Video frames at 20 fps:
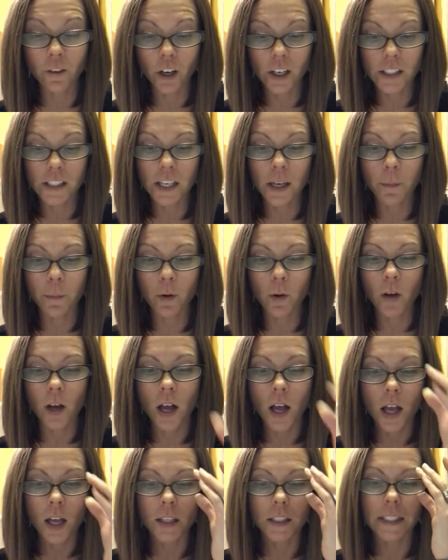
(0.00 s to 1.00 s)
for example,
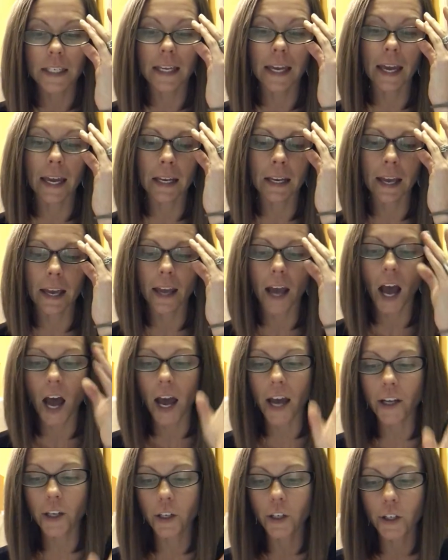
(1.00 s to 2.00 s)
to gain a
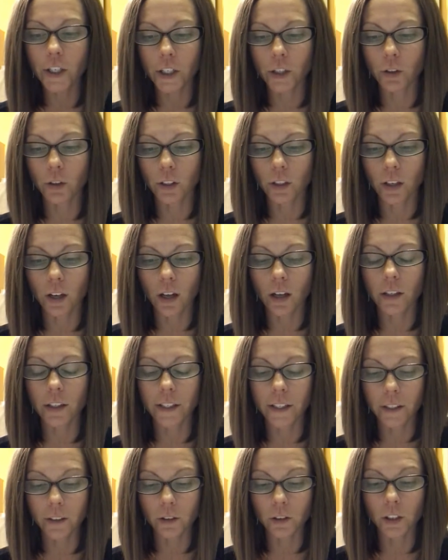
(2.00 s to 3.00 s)
higher yield
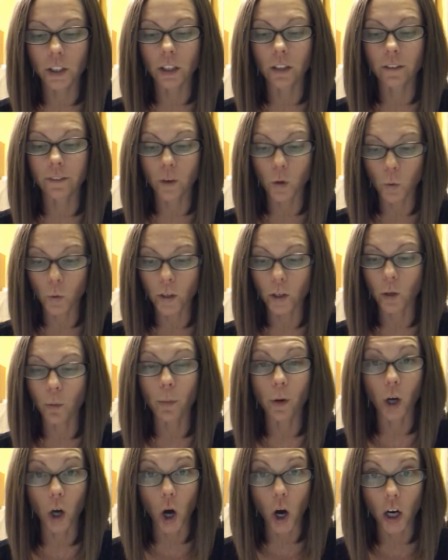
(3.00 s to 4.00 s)
of oil
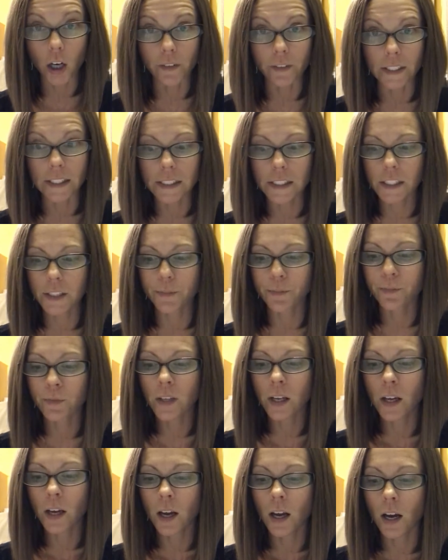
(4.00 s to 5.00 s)
per harvest.
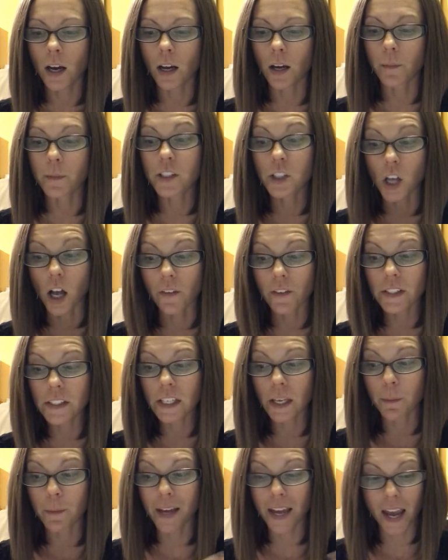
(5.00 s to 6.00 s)
Solvents
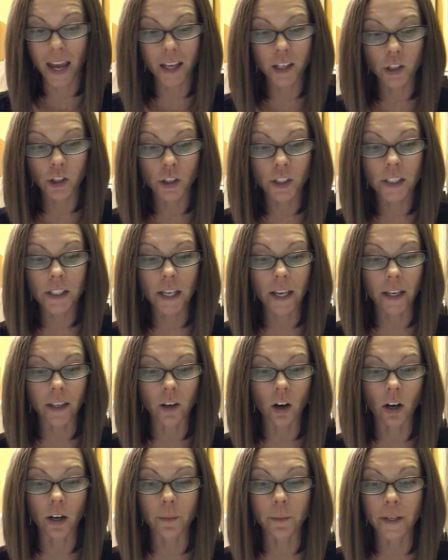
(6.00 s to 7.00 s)
can be cancerous and
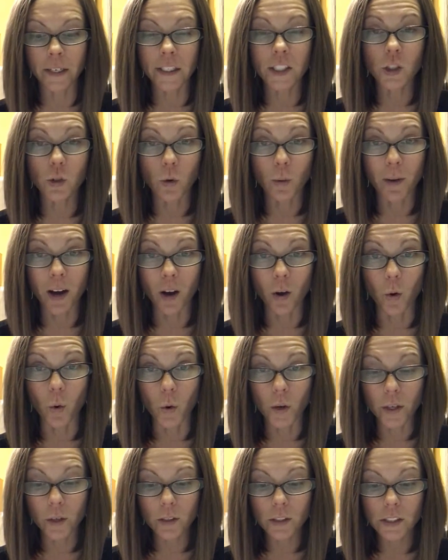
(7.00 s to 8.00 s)
are in many store-bought
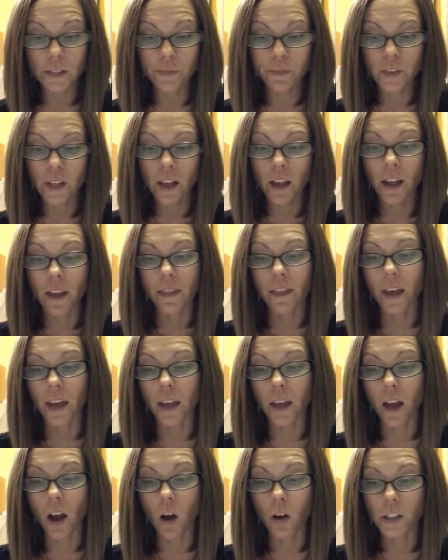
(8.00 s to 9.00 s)
oils.
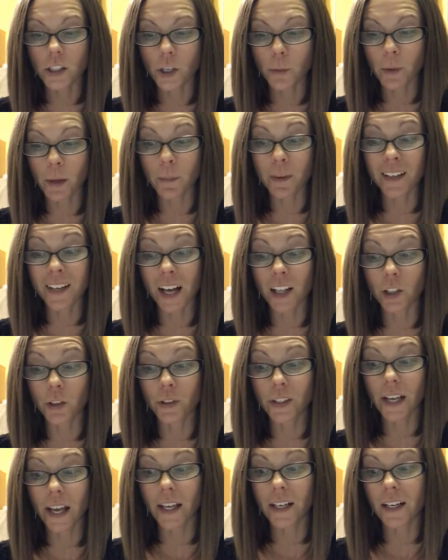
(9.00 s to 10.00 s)
They also may be
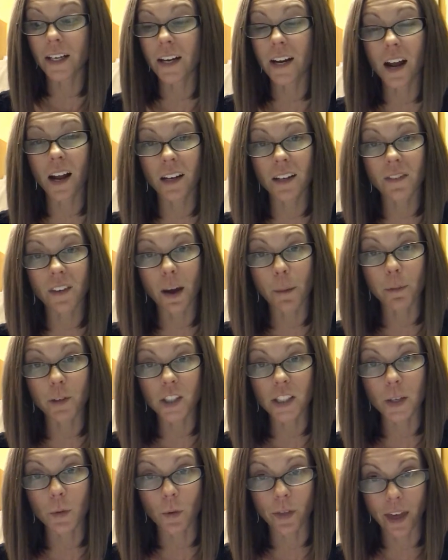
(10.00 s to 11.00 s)
diluted 80 to
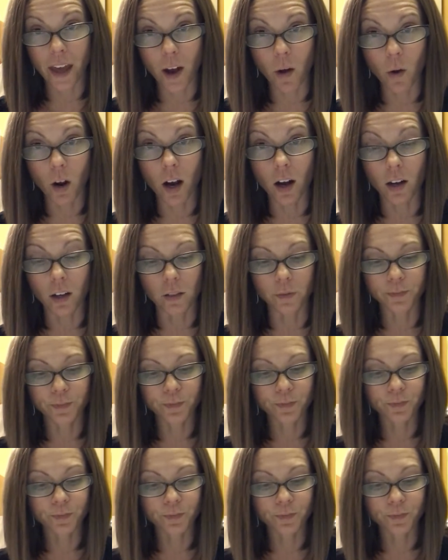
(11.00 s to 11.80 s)
95% with alcohol.